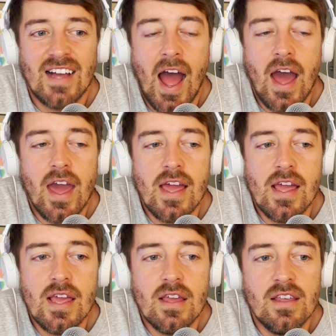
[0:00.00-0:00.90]

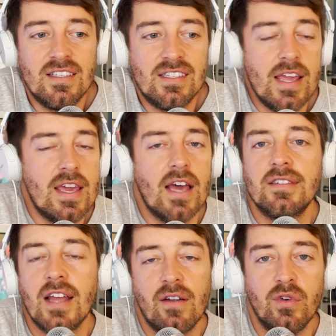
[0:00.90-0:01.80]
I say yes
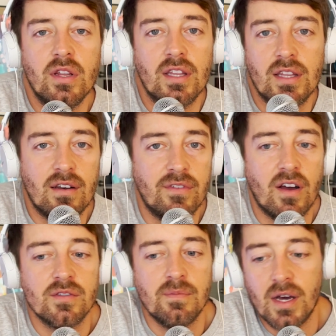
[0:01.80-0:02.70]
to everything that
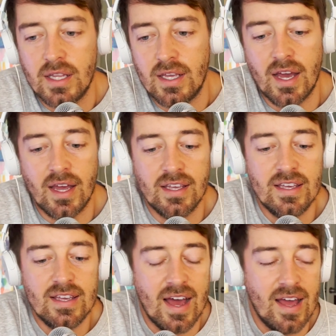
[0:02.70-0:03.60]
involves money.
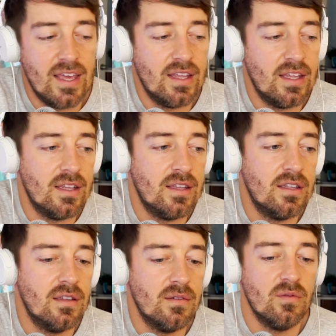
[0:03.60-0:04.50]
I
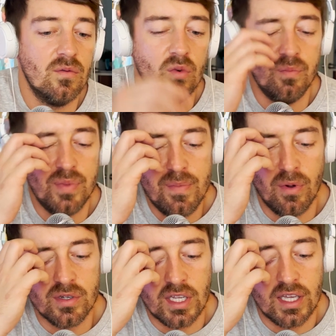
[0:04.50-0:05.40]
I people are
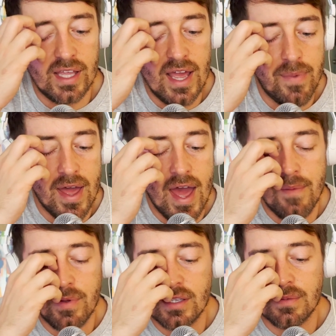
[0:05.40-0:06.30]
always like, you can't buy
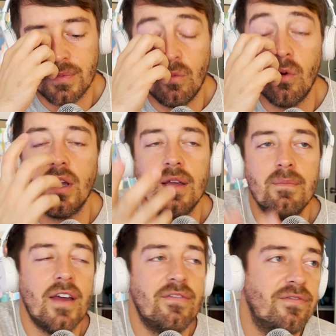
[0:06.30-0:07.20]
happiness. I'm like, well, it can
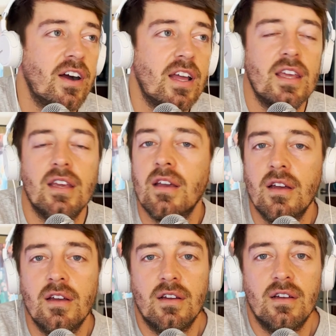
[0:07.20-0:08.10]
buy fucking
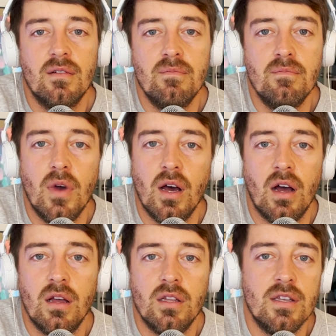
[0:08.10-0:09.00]

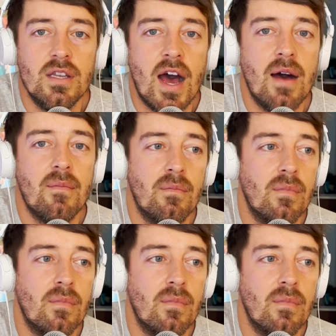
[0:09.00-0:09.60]
uh, not